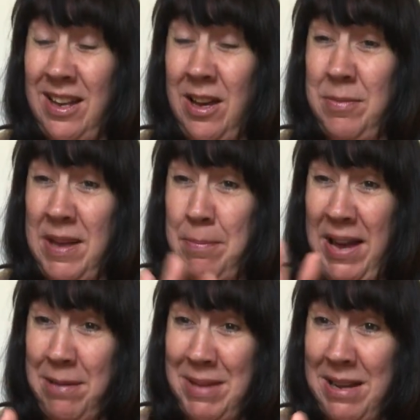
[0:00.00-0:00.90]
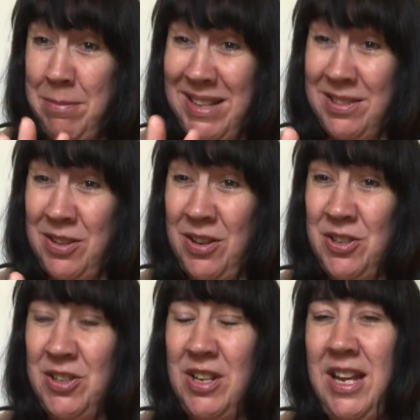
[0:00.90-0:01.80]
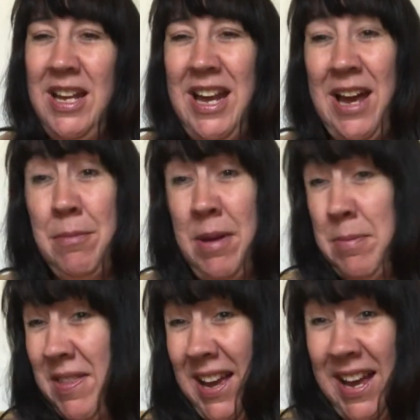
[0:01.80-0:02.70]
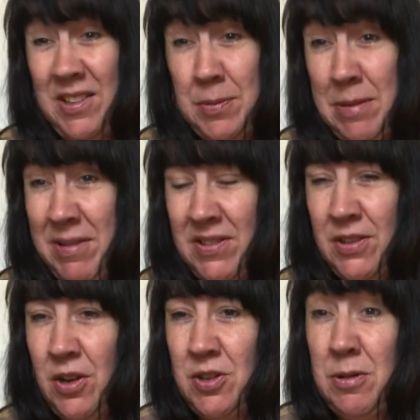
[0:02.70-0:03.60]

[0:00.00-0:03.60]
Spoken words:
their back being massaged and maybe their hands being massaged.